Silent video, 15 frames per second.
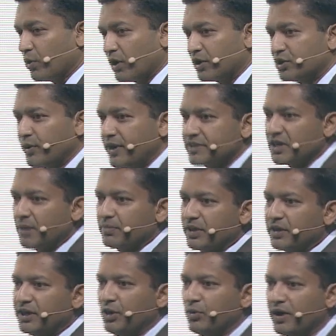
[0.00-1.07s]
are doing
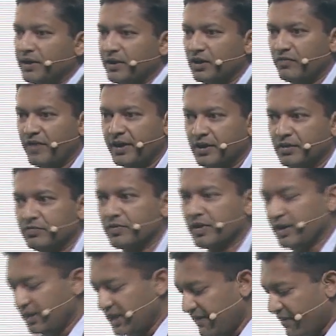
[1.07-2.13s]
something new and innovative,
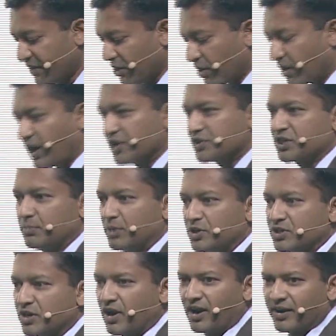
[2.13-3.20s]
even your
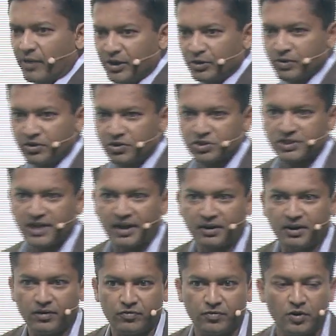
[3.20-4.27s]
customers are not going to understand it
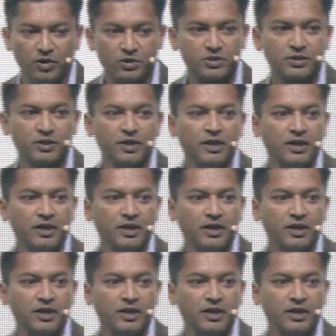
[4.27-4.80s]
at first.